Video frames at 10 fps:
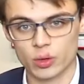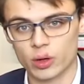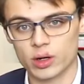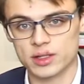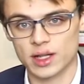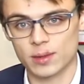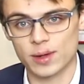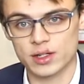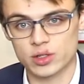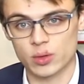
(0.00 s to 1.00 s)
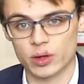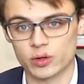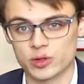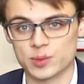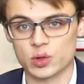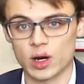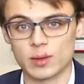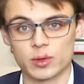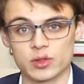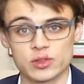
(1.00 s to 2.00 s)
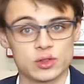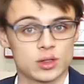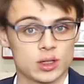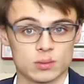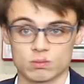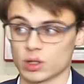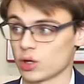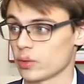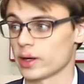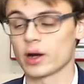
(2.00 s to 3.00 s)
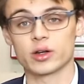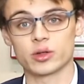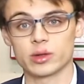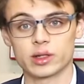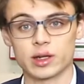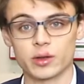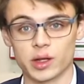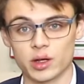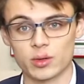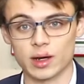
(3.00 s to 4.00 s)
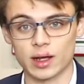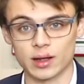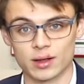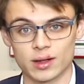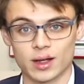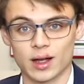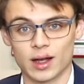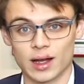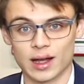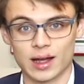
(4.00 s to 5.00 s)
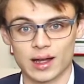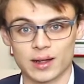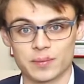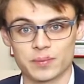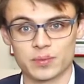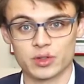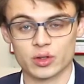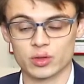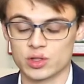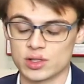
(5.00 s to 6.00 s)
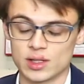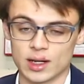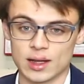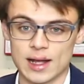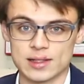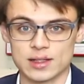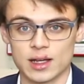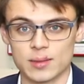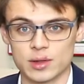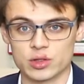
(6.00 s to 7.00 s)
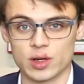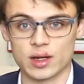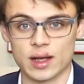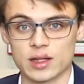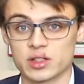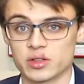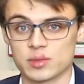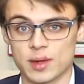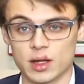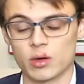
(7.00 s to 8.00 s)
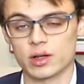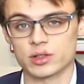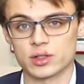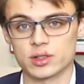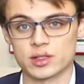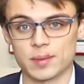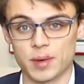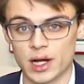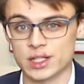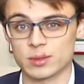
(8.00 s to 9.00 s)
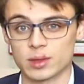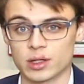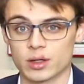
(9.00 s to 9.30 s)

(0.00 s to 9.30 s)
in order to celebrate 200 subscribers, here we are doing another Q&A. So just like last time, I tried to answer as many questions as I possibly